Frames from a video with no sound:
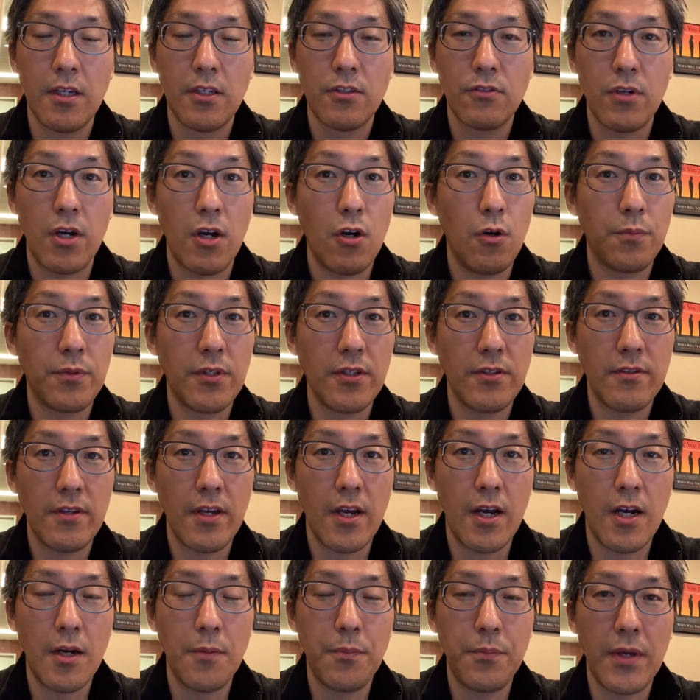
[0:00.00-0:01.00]
So I hope this
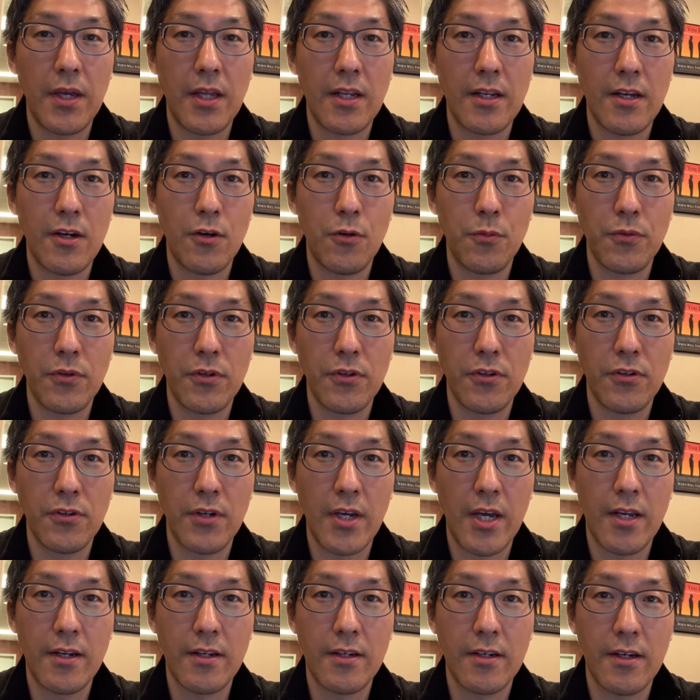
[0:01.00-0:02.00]
helped, and I hope you
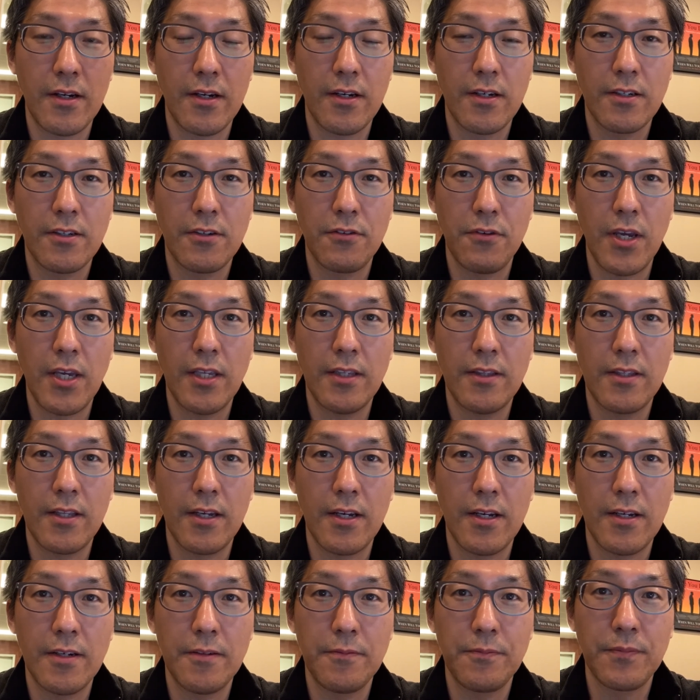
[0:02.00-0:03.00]
had a great
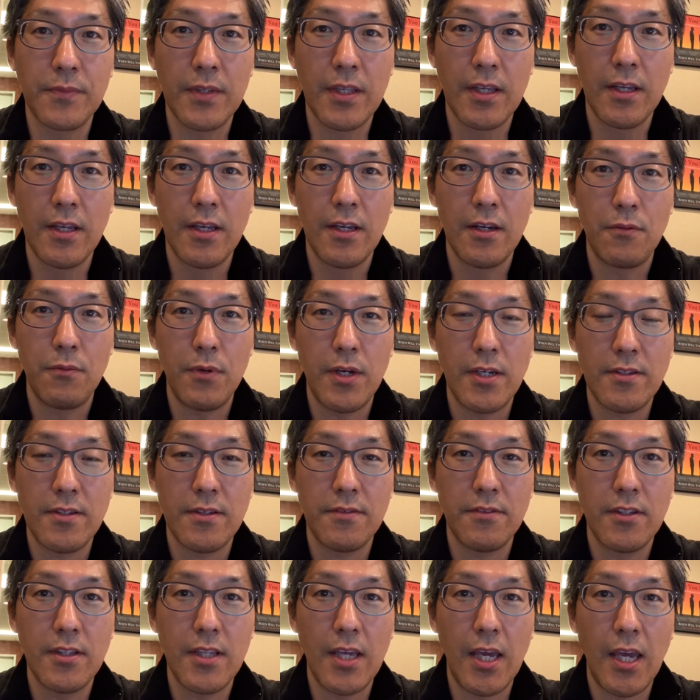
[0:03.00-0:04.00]
rest
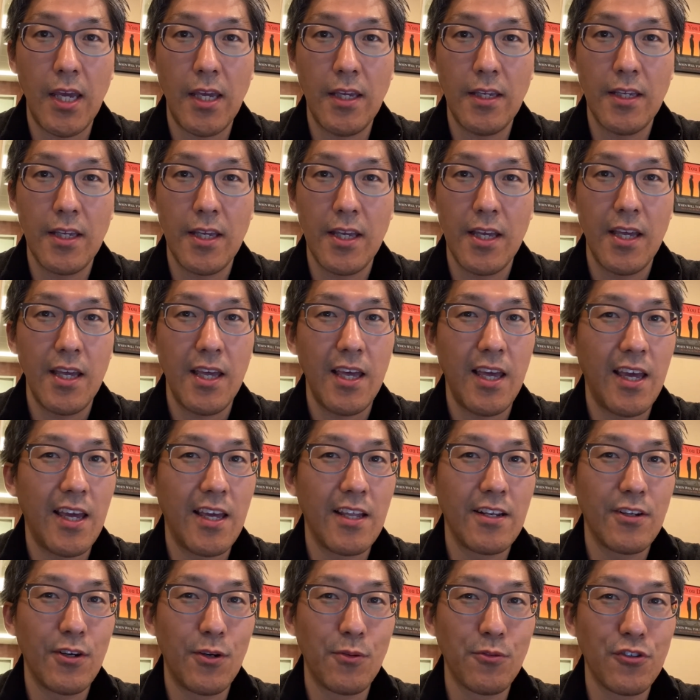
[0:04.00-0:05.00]
of the day,
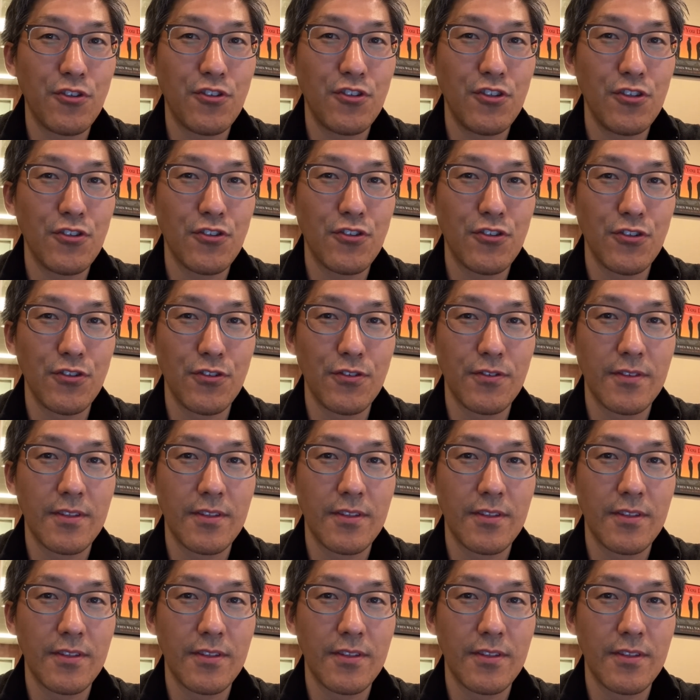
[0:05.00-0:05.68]
and hope to see you soon.